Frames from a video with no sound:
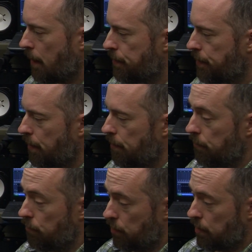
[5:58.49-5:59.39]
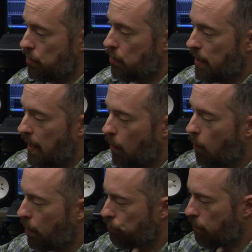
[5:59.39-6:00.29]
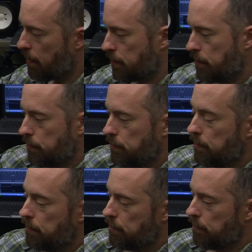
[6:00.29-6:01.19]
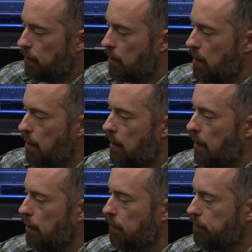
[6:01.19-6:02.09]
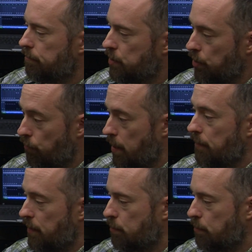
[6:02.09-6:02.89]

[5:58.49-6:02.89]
So you can get quite a radical degree of this